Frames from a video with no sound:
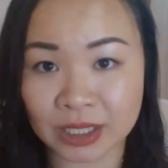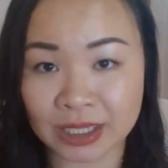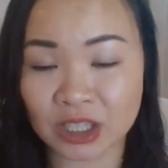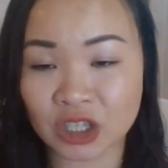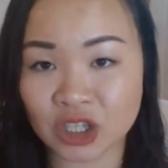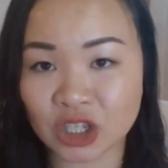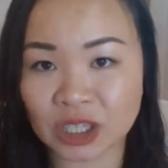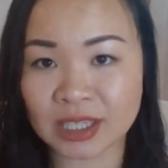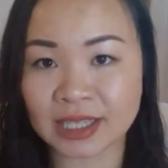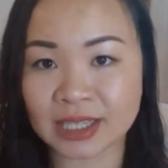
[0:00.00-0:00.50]
It's
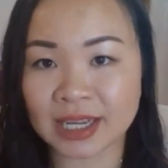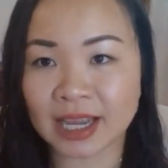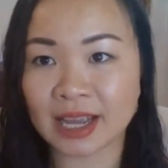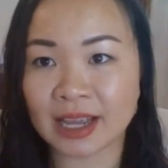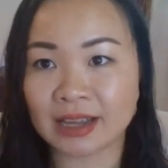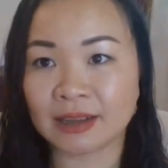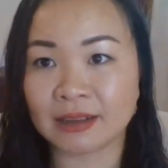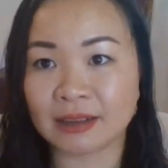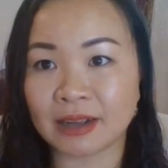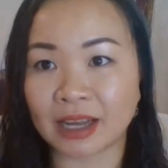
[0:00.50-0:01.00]
just
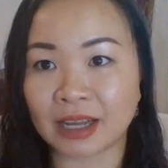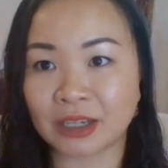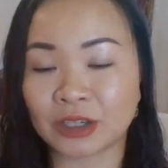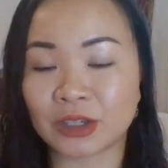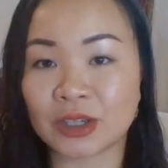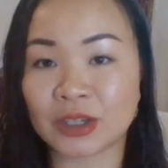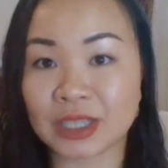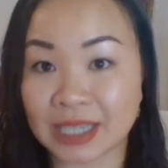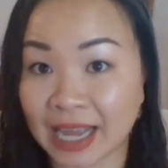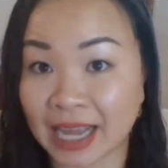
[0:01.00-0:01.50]

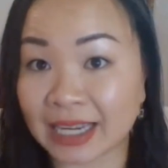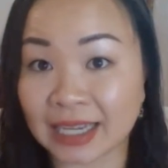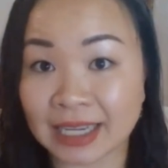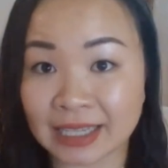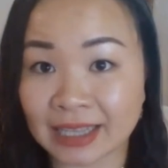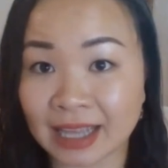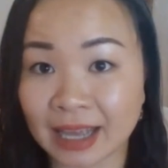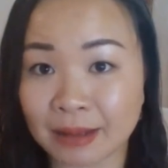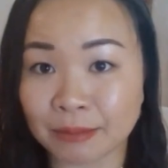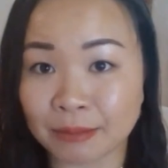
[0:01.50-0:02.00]

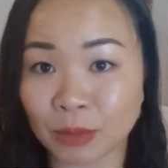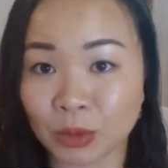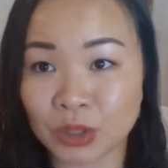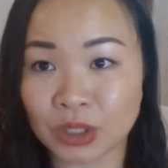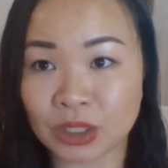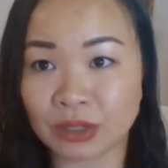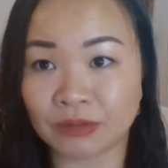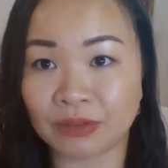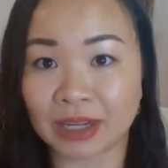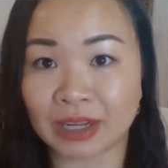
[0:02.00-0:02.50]
understanding that
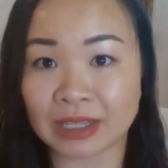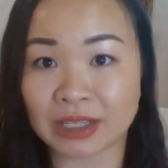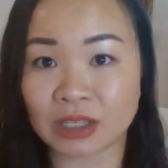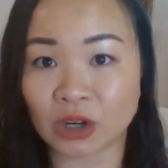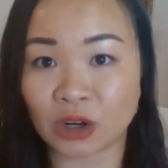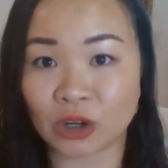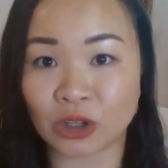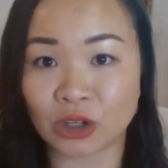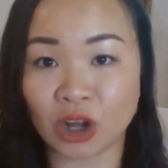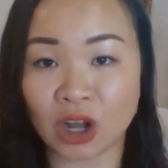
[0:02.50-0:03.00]
most of us
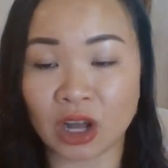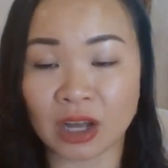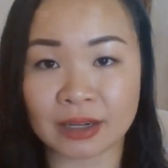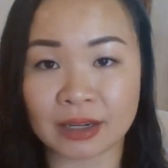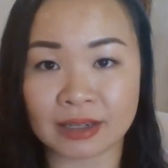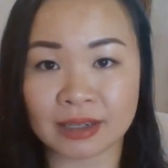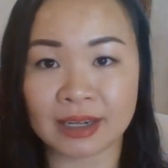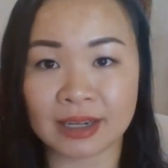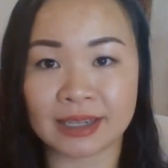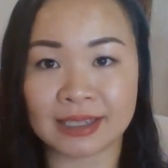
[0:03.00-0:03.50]
are
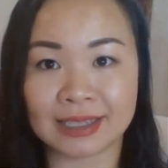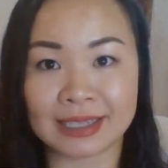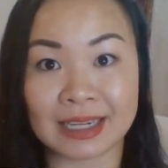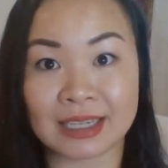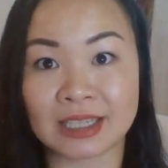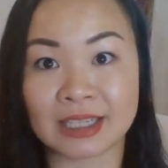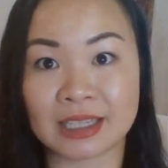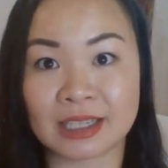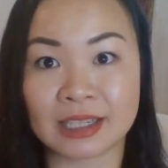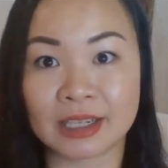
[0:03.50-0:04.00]
not
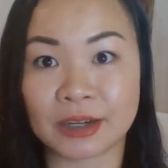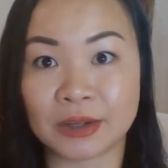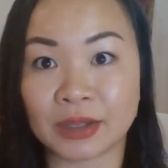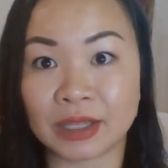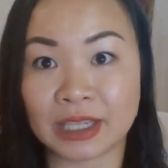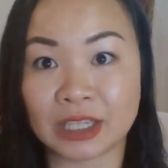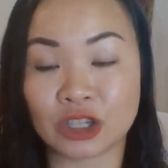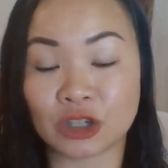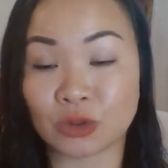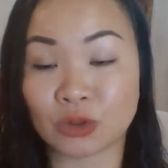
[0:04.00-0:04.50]

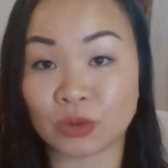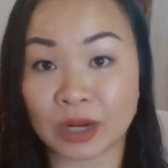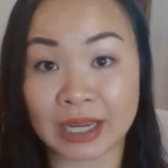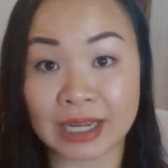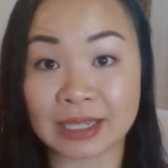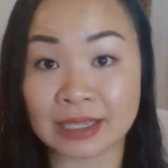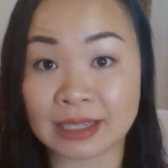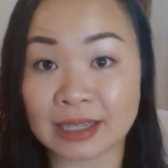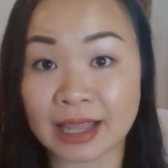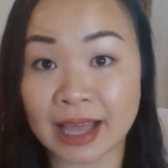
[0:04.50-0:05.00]
necessarily
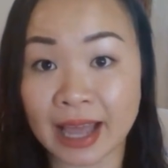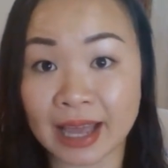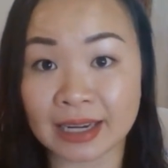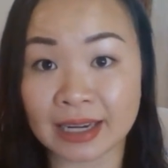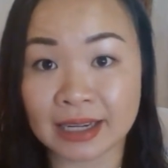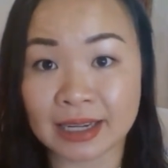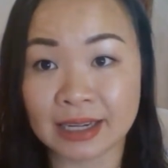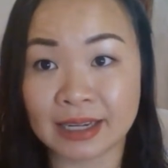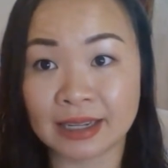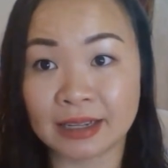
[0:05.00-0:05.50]
trained
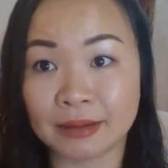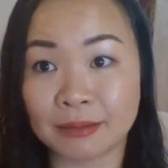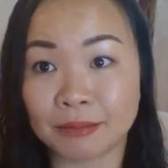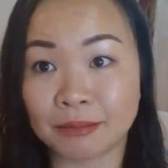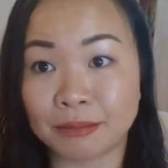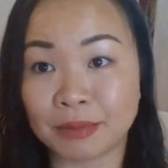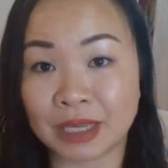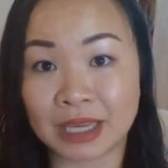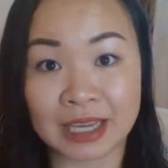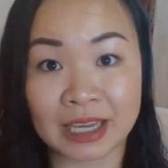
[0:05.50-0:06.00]
that
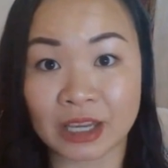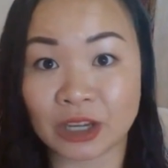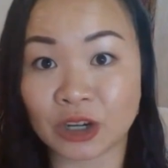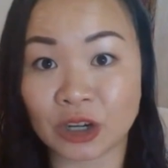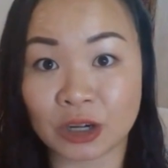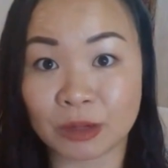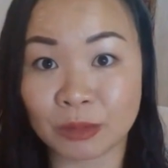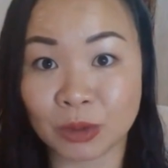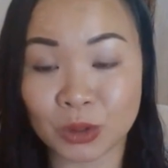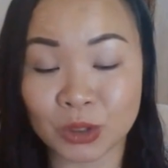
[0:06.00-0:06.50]
being in
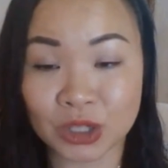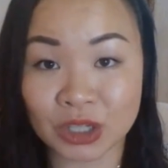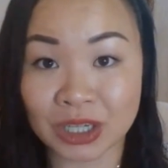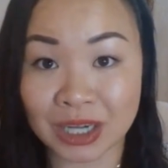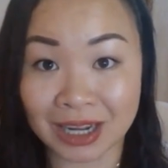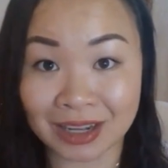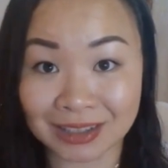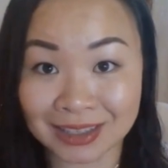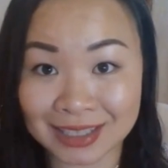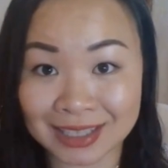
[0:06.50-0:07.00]
our
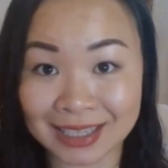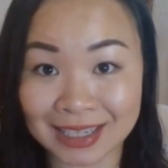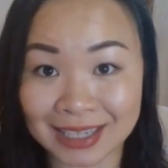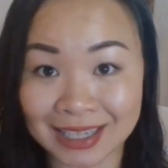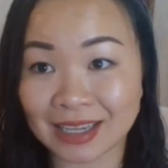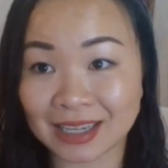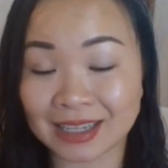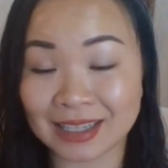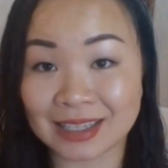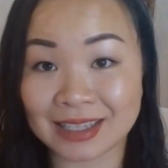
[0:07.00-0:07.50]
emotionality
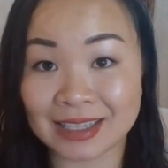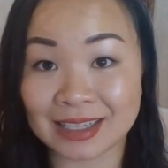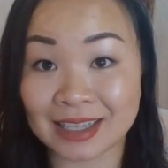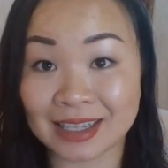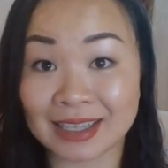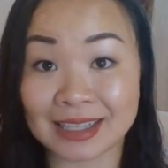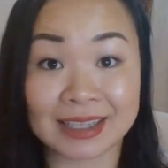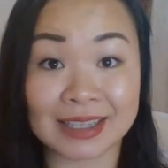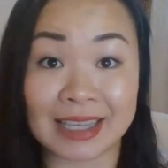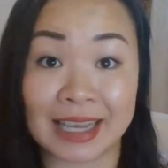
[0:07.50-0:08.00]
is
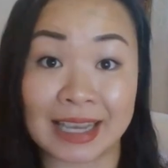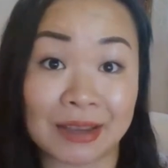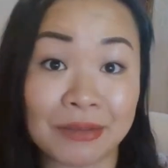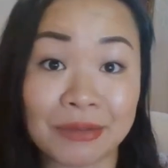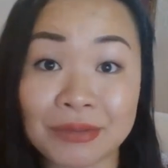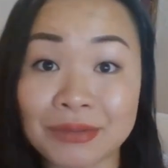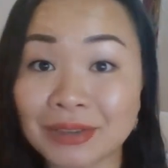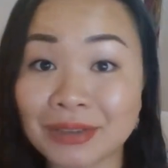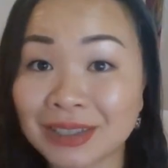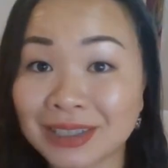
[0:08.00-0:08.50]

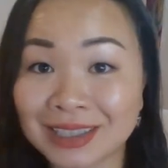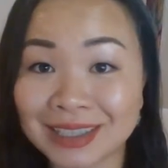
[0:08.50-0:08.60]
safe,